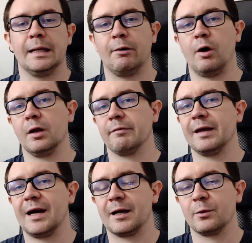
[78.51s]
Now, all of
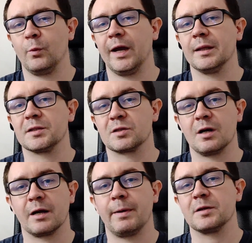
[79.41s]
that out of the way, let's
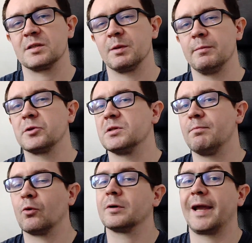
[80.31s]
talk about some of the most
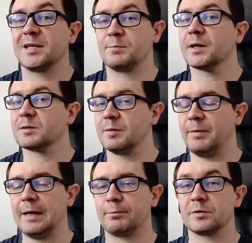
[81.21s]
important aspects of the
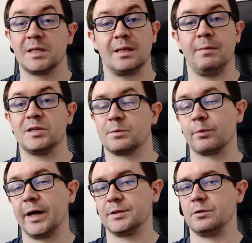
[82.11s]
papers, and they may
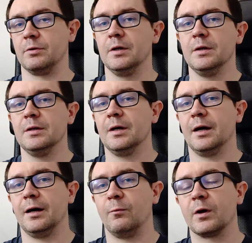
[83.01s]
surprise you.
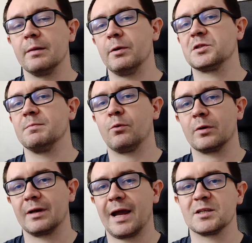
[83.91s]
Uh, one of the most
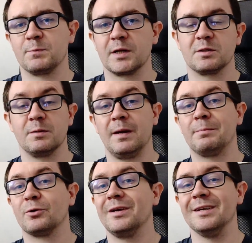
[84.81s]
important aspects of the
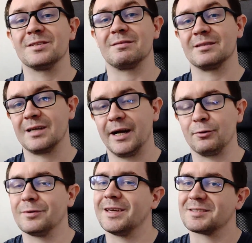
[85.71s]
paper is the
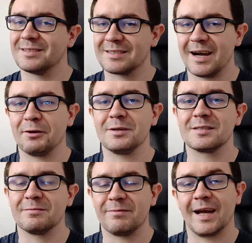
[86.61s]
title. Yes, the title is
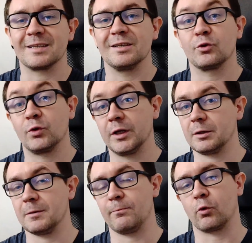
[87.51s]
in fact
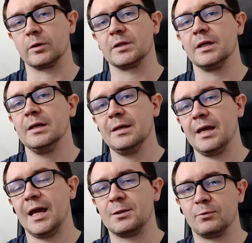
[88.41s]
critically important,
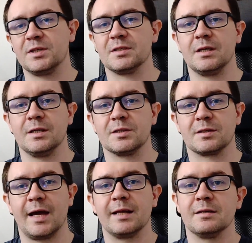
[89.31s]
and the reason is
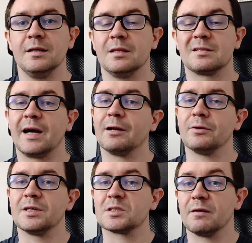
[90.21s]
that the title
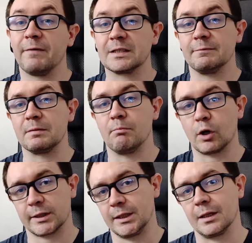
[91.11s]
is effectively
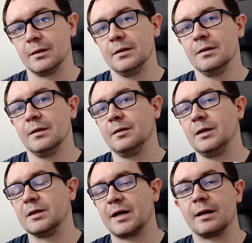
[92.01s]
marketing.
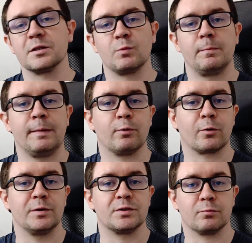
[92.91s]
The title is what people are
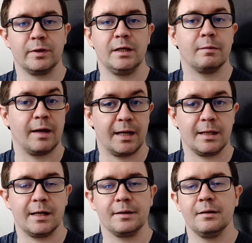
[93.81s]
going to read, the
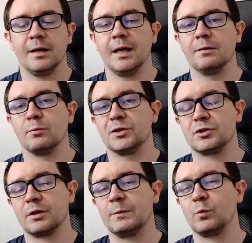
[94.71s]
headline, and it will
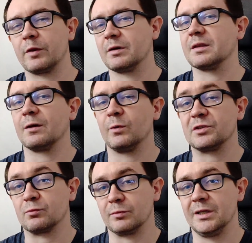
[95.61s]
determine whether or not they
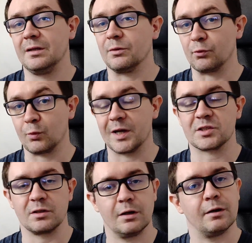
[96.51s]
want to read the
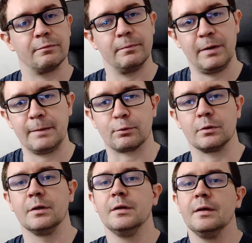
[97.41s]
rest of the
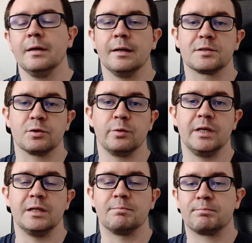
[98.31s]
paper. So
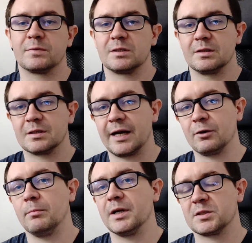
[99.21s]
the
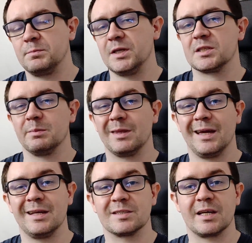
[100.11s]
title must be something
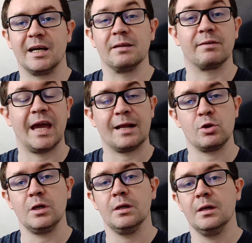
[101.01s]
that is kind of
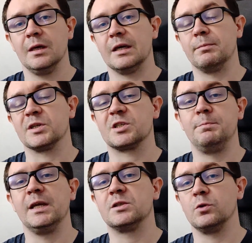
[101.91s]
catchy, it must
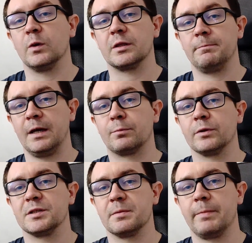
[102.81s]
speak to what the paper
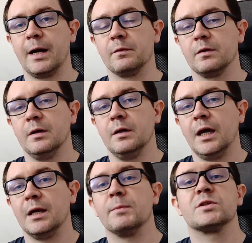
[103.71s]
is about,
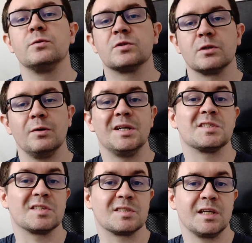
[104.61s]
and it must do so in a
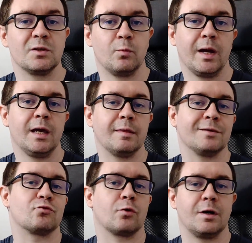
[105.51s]
succinct way
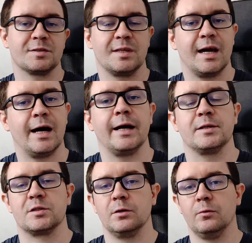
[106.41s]
that draws the eye.
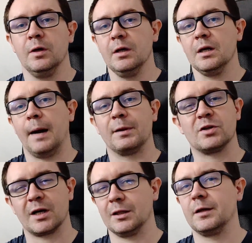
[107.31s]
So I'm going to
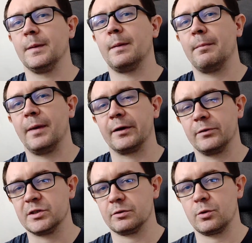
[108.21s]
talk a little bit about my
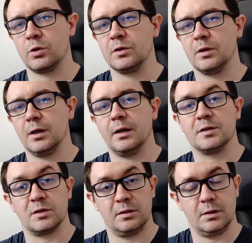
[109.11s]
research uh,
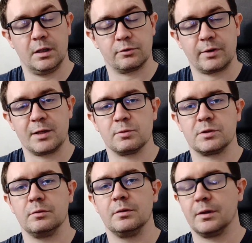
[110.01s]
as an undergraduate
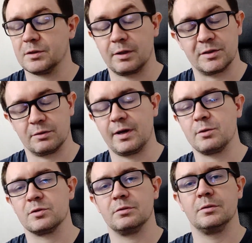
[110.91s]
student, or uh, sorry, as a
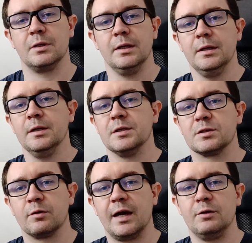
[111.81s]
graduate student,
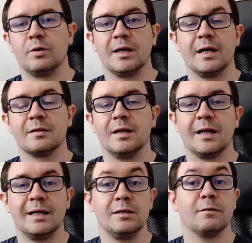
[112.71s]
so that you can get an
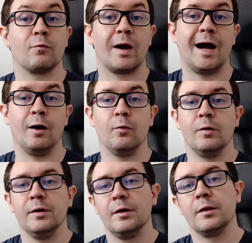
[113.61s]
idea for
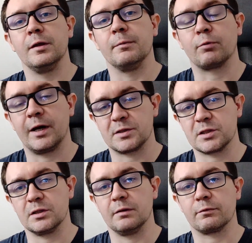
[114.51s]
how the
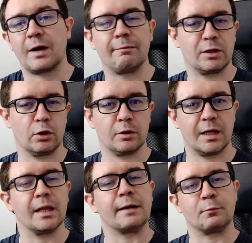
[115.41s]
process of crafting a good
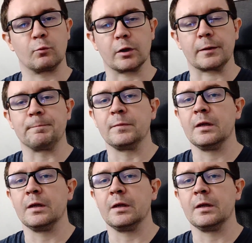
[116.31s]
headline would work.